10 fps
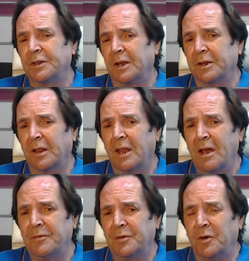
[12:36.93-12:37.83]
Sergei
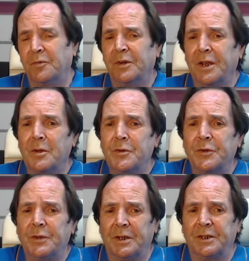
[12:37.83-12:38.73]
Lavrov,
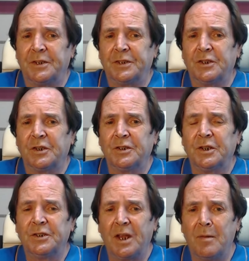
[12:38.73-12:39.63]
announced a decision
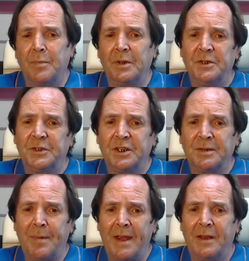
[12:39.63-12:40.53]
to temporarily
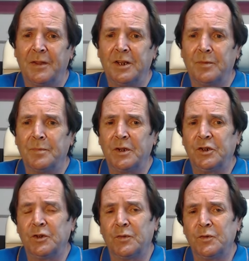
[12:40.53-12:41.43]
suspend the
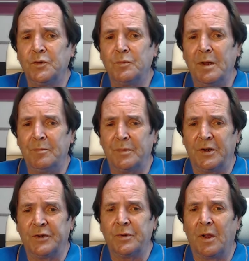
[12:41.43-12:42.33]
admission of new
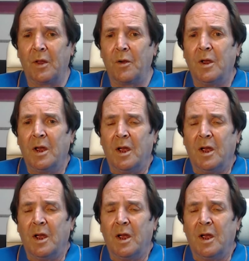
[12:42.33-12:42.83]
members to allow